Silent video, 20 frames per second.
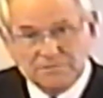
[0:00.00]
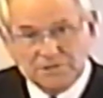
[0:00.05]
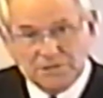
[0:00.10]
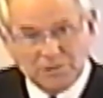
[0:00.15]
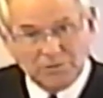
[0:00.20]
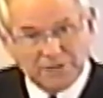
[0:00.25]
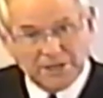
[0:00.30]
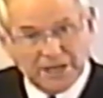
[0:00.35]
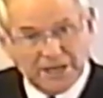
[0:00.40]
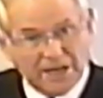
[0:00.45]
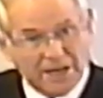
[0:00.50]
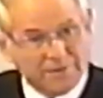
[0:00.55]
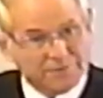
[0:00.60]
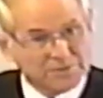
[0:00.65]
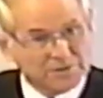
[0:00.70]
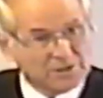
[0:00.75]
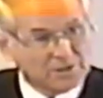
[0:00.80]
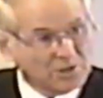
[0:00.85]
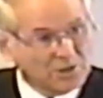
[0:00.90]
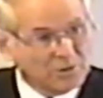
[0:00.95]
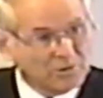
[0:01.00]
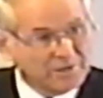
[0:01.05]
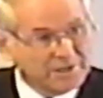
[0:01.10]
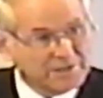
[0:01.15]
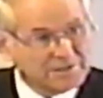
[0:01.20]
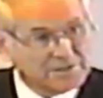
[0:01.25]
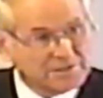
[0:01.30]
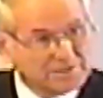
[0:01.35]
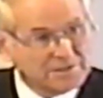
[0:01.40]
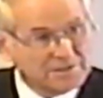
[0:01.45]
you know what an afterglow
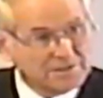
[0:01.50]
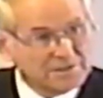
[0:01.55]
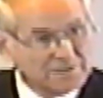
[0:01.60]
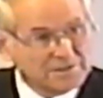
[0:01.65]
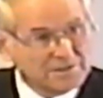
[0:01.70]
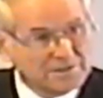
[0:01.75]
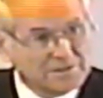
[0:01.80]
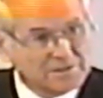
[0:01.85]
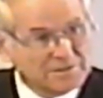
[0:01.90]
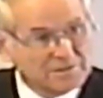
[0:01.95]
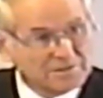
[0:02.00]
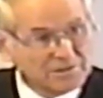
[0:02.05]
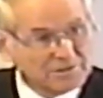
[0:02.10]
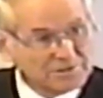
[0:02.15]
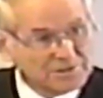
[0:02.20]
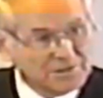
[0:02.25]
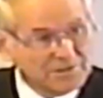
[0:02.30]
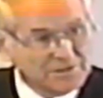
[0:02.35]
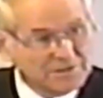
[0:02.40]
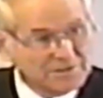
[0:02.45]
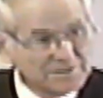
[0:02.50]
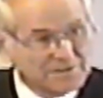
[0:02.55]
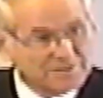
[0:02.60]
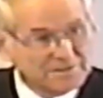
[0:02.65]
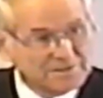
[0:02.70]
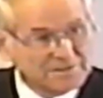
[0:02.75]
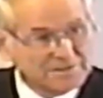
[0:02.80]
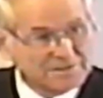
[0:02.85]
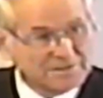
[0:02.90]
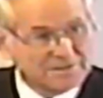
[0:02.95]
is, don't you?
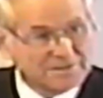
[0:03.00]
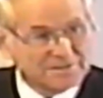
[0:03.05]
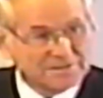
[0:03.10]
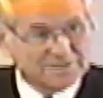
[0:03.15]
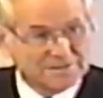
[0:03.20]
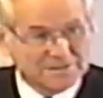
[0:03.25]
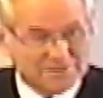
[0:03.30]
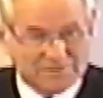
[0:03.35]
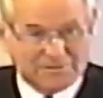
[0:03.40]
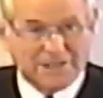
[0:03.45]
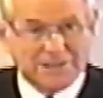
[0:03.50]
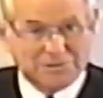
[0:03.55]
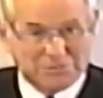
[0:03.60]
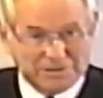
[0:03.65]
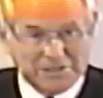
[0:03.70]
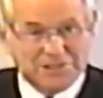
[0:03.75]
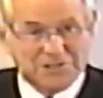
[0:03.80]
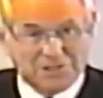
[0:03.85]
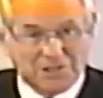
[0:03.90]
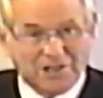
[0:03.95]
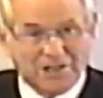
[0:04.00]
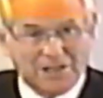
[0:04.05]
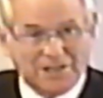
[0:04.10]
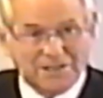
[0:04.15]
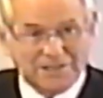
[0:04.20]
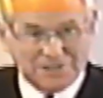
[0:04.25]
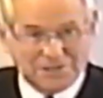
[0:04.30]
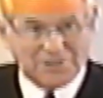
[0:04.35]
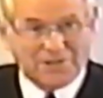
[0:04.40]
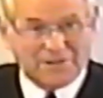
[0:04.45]
Well, that's what he saw.
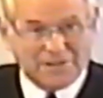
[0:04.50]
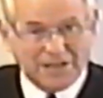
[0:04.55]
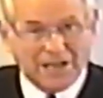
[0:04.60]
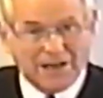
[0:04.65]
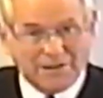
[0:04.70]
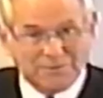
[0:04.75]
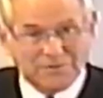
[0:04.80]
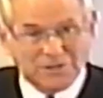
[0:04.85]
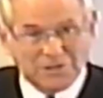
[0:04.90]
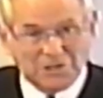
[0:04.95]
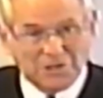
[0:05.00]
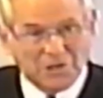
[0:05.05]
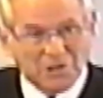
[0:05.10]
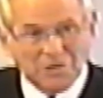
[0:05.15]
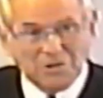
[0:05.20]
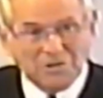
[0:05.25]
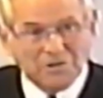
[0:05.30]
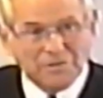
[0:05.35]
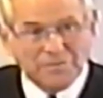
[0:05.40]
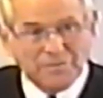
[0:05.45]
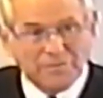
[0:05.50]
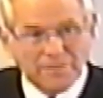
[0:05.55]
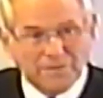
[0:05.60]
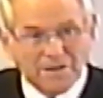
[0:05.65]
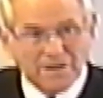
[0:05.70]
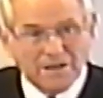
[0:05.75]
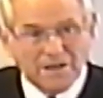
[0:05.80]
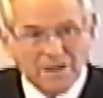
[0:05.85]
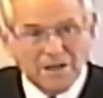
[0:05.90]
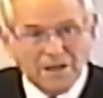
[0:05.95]
He saw the afterglow.
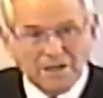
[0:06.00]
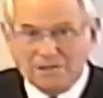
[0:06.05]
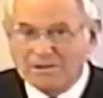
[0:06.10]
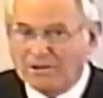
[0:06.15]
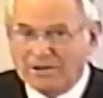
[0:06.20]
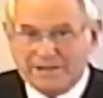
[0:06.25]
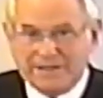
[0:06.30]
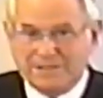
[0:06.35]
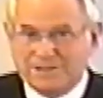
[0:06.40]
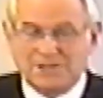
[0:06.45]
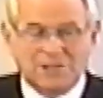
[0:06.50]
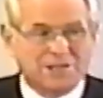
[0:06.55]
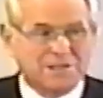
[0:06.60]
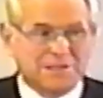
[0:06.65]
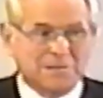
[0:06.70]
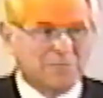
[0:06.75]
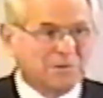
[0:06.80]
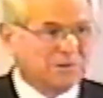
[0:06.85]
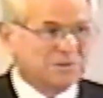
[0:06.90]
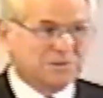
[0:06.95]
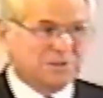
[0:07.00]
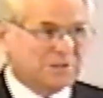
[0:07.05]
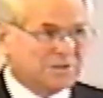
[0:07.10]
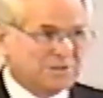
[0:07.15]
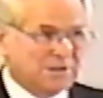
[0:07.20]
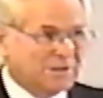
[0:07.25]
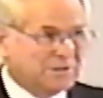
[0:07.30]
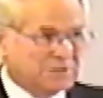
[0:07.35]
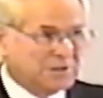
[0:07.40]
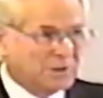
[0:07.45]
God had said to Moses,
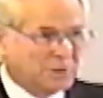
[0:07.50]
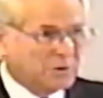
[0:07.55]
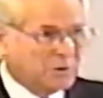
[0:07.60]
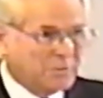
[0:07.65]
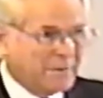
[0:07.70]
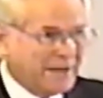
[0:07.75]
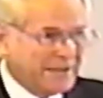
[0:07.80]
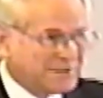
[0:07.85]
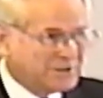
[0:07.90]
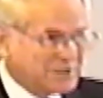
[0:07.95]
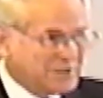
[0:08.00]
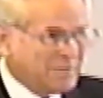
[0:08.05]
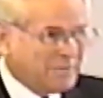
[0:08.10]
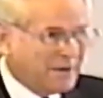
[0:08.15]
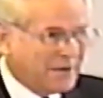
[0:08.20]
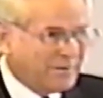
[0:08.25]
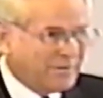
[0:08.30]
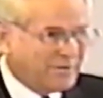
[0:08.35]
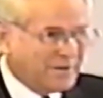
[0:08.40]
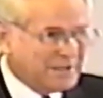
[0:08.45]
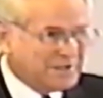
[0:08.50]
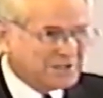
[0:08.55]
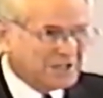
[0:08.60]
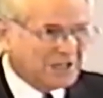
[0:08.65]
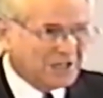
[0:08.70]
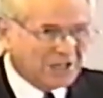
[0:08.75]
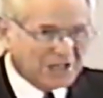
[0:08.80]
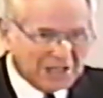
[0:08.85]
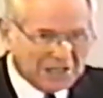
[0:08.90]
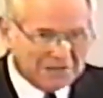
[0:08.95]
There shall no man see my face
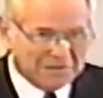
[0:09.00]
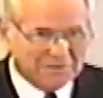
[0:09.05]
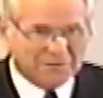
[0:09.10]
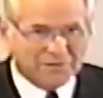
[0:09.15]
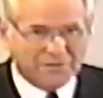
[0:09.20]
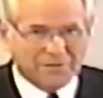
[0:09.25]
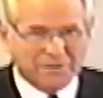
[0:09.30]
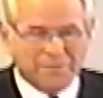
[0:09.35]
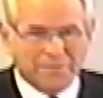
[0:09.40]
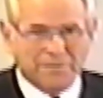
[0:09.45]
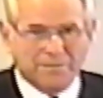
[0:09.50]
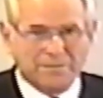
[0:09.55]
and live.